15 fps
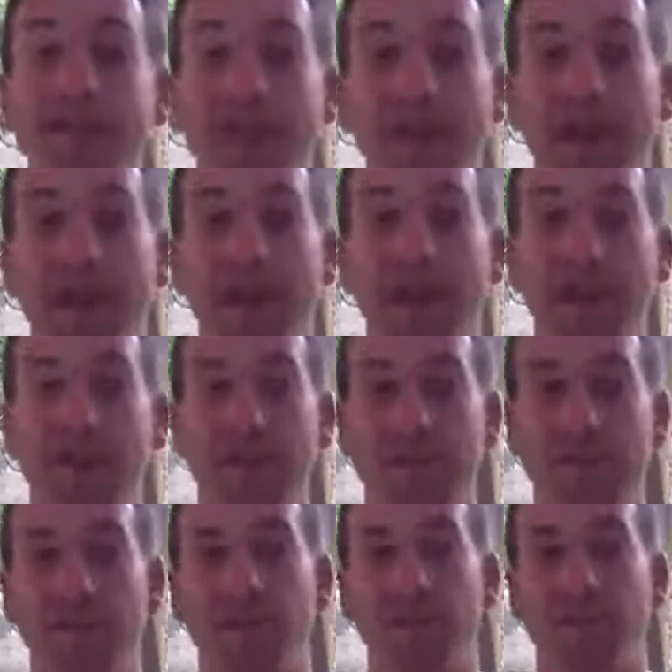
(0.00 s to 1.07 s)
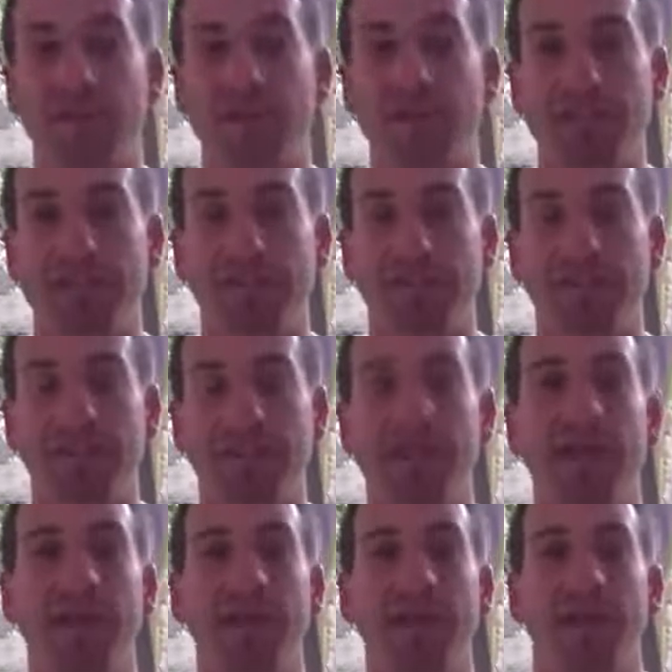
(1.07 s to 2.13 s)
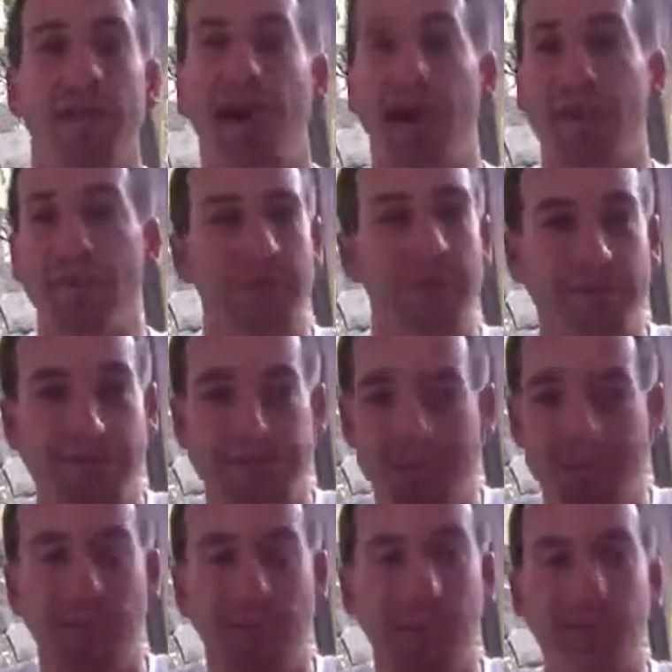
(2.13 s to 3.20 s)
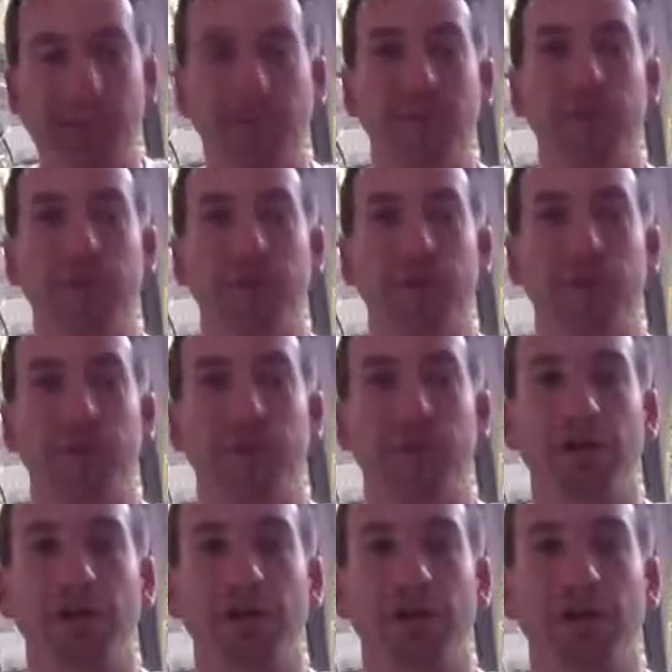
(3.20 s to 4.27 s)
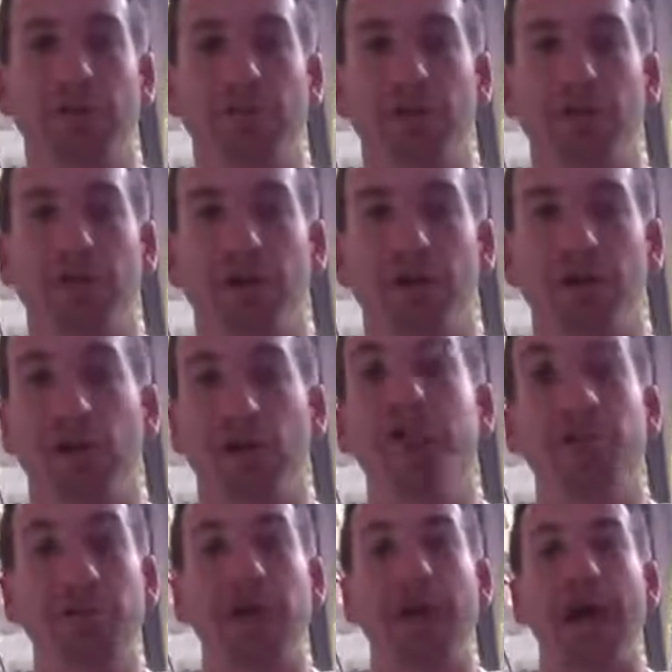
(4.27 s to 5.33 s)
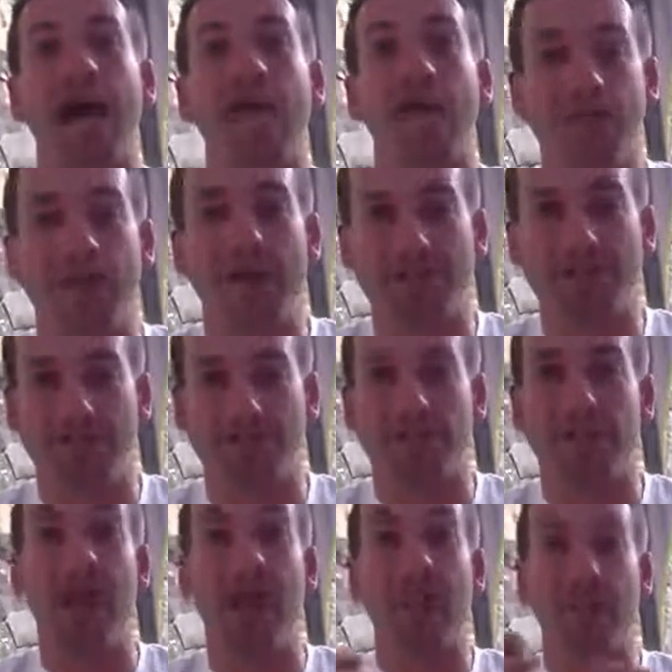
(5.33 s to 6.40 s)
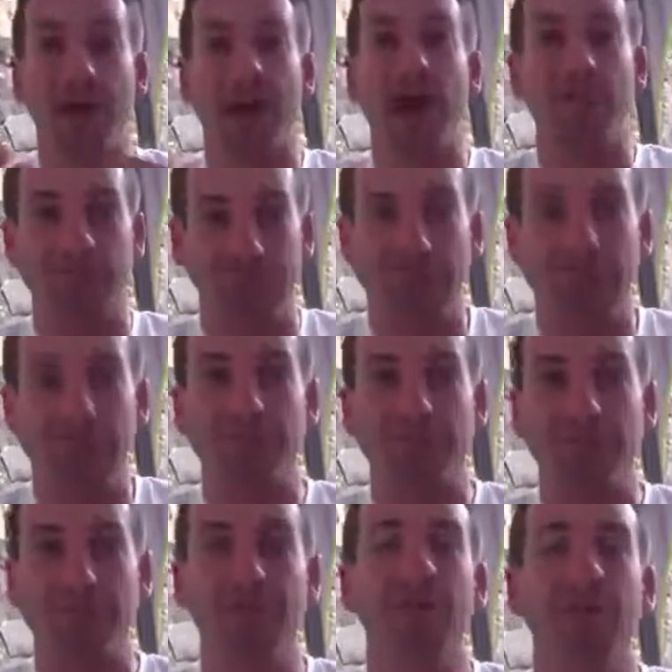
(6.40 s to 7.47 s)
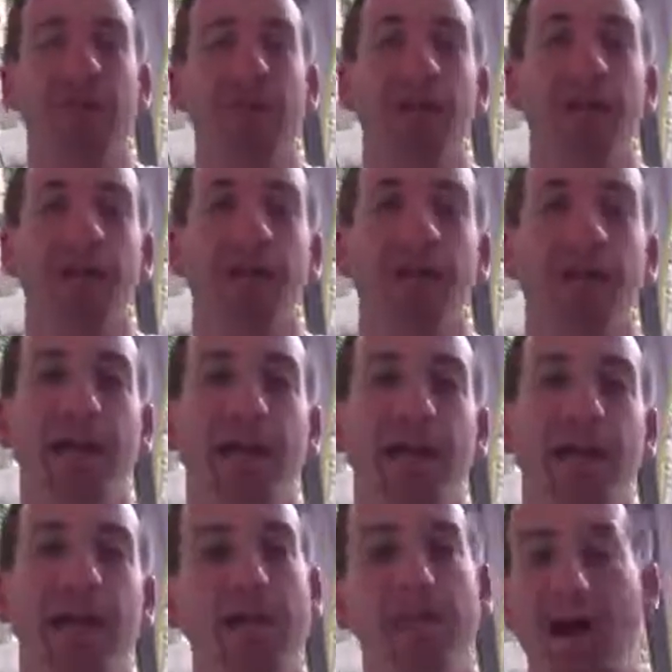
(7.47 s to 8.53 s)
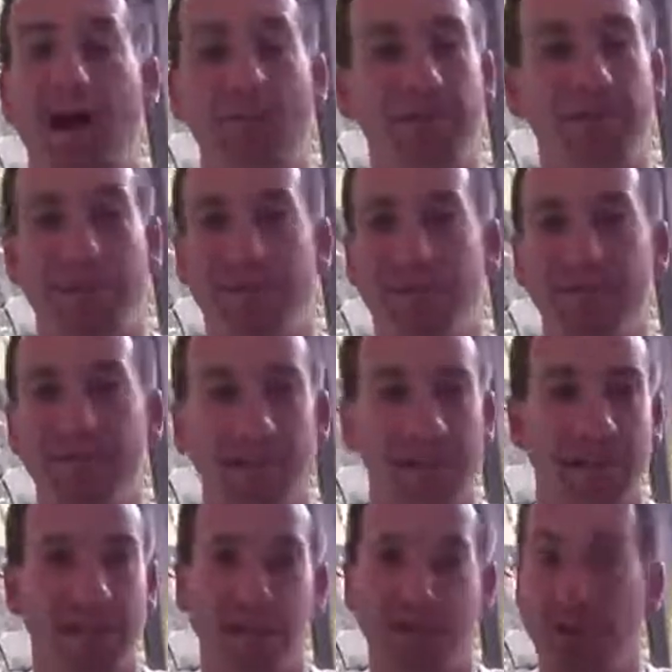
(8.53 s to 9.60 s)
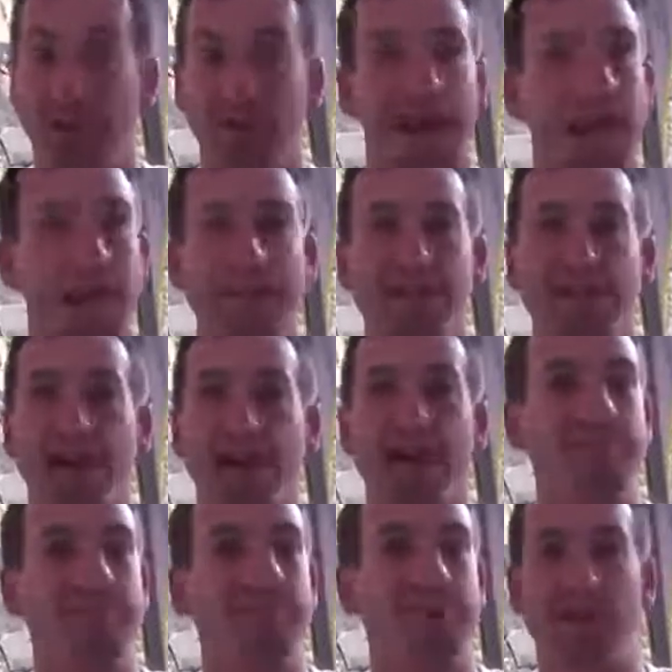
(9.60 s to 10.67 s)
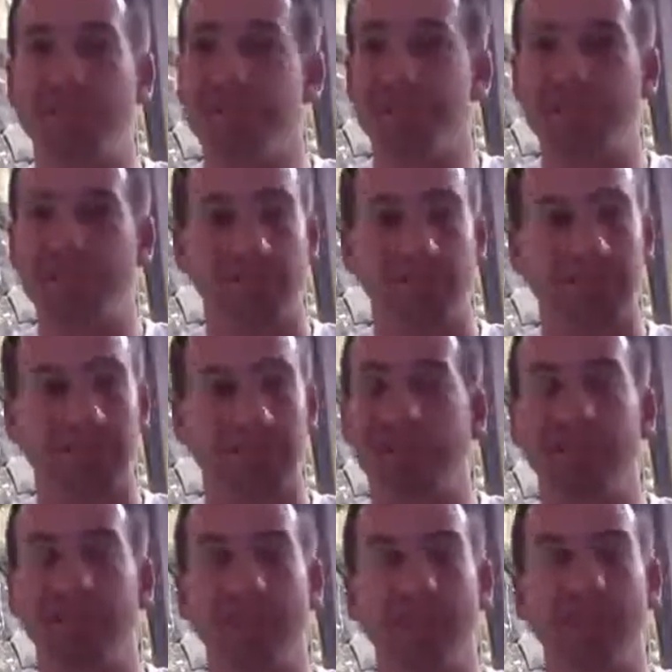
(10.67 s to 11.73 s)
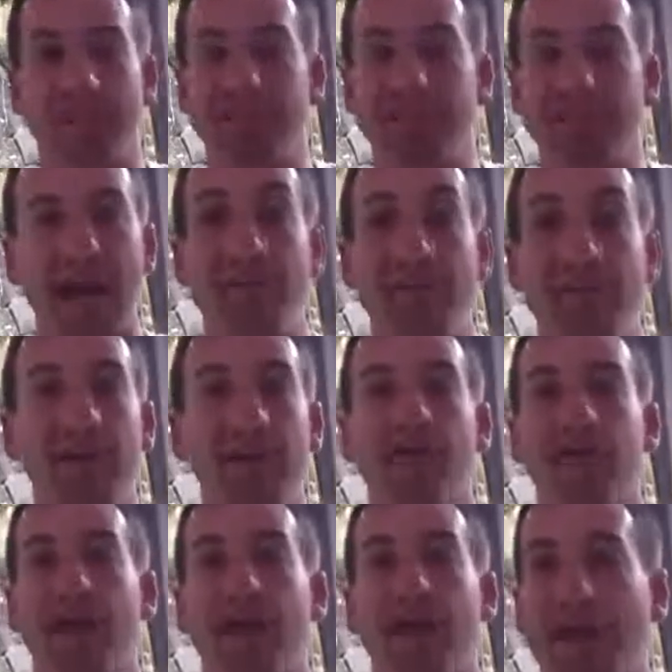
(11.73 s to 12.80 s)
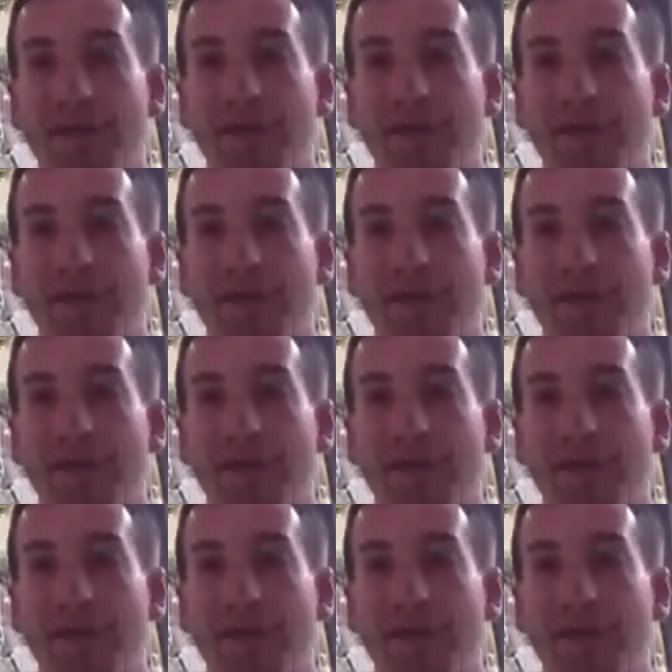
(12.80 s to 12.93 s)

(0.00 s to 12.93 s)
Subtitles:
to invite you to be part of our team. And I believe that once you allow abundance in your life, God will bless you. And I believe that a lot of times I wasn't letting the things happen that could have